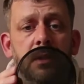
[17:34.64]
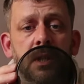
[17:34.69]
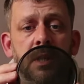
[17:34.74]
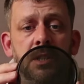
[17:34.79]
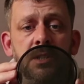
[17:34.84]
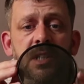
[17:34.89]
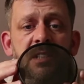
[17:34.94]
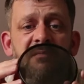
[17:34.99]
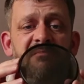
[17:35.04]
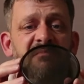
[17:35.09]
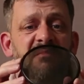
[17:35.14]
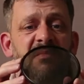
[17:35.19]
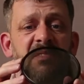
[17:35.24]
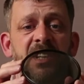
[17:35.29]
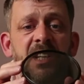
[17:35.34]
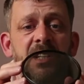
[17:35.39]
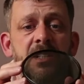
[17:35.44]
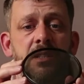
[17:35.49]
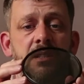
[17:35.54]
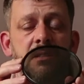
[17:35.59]
Actually,
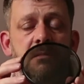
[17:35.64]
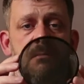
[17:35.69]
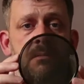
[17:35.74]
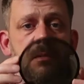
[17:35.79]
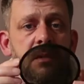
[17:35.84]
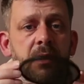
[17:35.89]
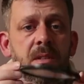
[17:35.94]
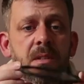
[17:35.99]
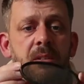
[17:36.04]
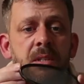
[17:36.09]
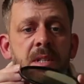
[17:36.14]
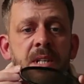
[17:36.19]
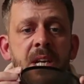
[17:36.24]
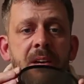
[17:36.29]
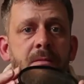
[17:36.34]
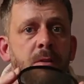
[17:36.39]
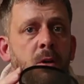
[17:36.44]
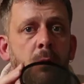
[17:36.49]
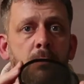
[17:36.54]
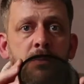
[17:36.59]
this
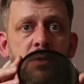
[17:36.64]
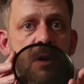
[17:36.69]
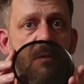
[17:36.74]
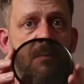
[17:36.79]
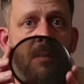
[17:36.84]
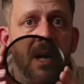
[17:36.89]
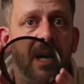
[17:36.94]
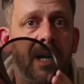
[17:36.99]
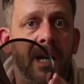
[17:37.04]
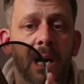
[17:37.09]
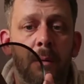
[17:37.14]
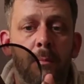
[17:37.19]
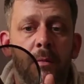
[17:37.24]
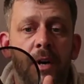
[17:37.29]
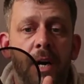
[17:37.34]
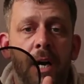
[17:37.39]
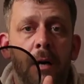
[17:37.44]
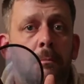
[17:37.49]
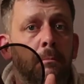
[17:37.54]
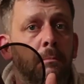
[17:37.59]
never comes off my
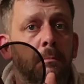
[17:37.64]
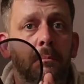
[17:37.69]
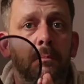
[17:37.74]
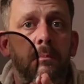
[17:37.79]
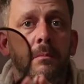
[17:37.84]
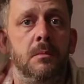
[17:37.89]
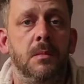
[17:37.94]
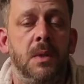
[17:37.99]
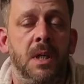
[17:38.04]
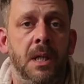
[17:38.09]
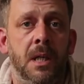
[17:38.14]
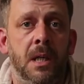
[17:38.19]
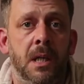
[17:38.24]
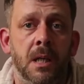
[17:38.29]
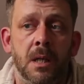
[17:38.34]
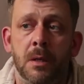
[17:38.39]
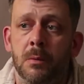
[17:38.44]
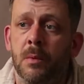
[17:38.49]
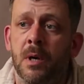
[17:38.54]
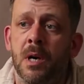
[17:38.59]
camera now
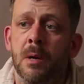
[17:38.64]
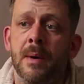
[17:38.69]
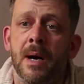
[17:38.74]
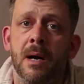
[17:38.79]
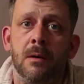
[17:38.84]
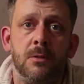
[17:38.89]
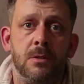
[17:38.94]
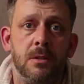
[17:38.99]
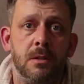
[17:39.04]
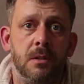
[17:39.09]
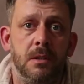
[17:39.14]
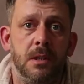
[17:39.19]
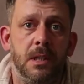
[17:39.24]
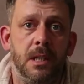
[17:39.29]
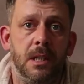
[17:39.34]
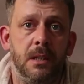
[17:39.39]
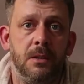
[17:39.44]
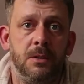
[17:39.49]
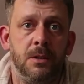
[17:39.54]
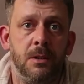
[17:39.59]
when I'm out
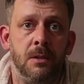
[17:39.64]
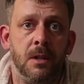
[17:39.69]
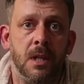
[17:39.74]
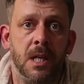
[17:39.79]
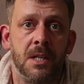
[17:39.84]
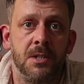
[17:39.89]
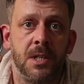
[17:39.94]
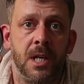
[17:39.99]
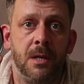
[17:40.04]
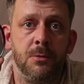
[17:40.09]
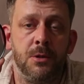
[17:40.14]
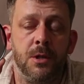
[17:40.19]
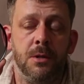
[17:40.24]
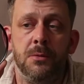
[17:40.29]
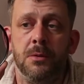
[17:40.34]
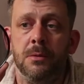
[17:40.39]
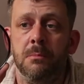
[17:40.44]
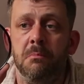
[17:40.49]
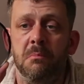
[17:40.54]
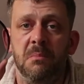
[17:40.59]
doing a landscape
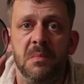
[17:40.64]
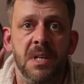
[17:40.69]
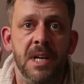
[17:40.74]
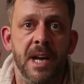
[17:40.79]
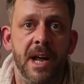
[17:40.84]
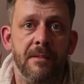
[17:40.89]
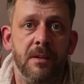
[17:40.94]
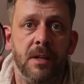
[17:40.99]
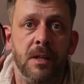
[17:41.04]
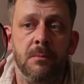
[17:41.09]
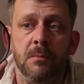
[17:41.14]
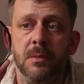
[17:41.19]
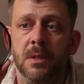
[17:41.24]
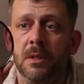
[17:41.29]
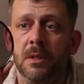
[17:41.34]
shoot. Never.